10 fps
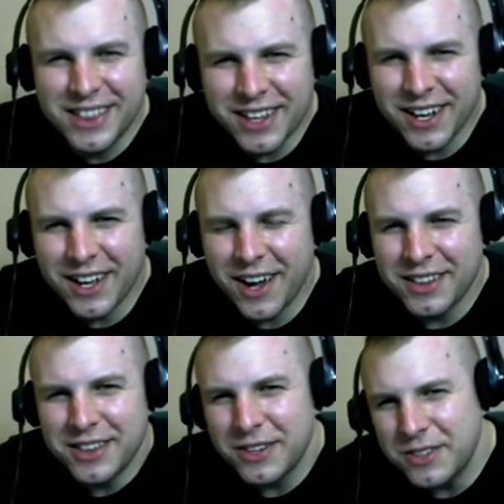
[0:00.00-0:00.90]
by uh,
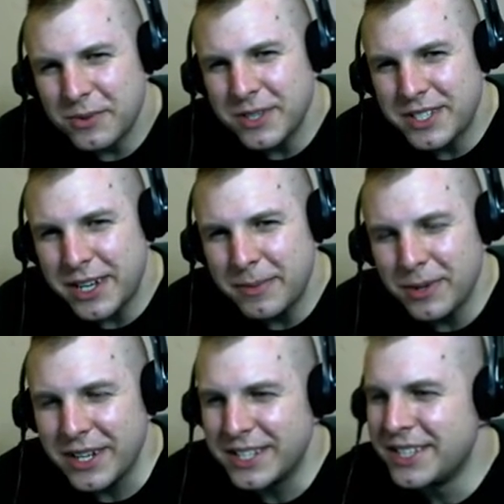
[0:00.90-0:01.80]
there's a
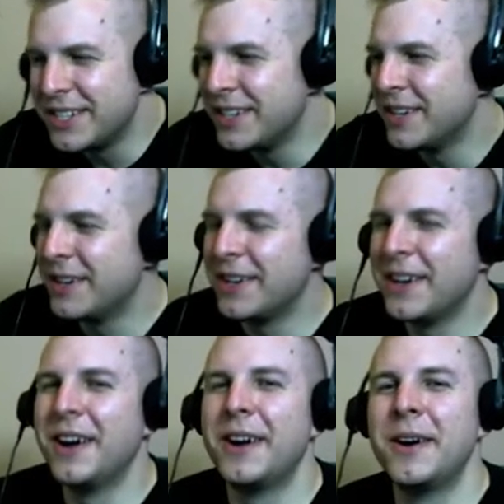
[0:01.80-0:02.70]
resemblance
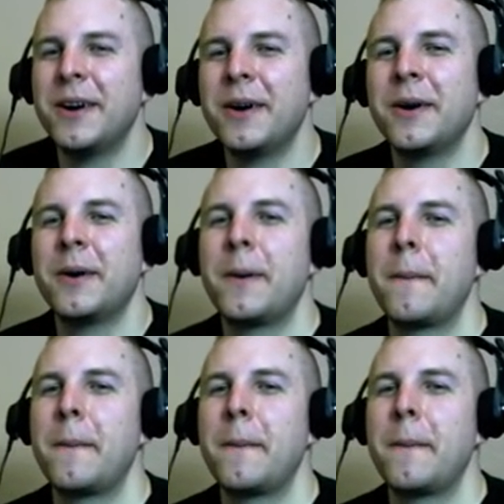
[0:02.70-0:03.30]
and the liberty.